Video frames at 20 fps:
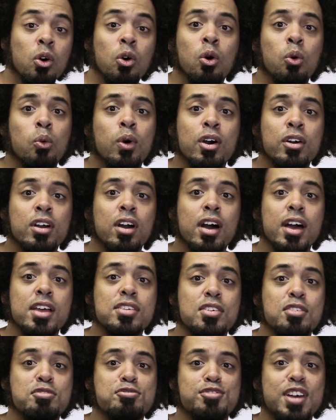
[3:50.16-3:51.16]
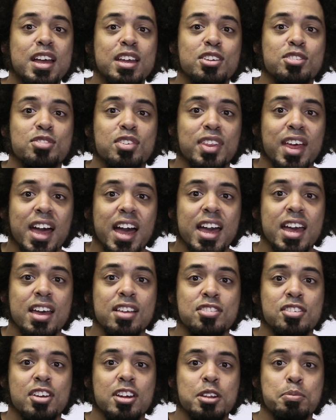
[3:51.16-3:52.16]
Well guys, thanks for that.
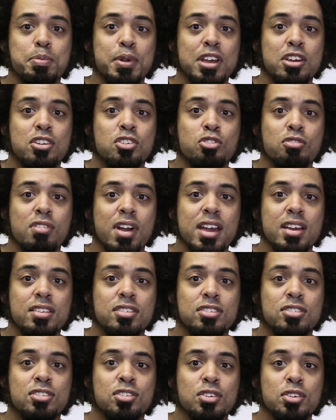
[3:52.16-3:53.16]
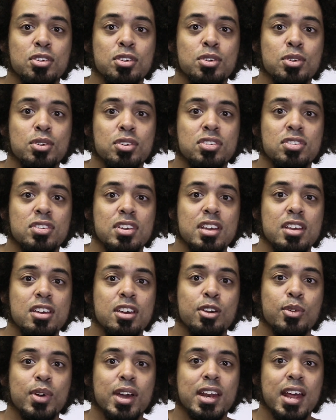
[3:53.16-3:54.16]
It's going to be great to see
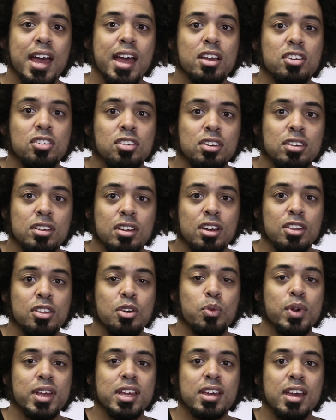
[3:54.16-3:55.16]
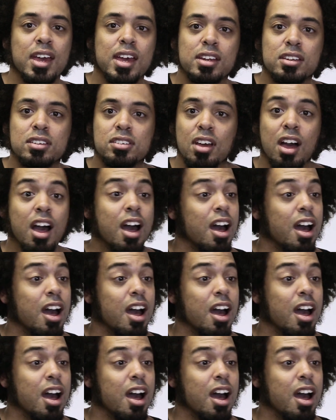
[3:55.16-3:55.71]
you in action at the weekend.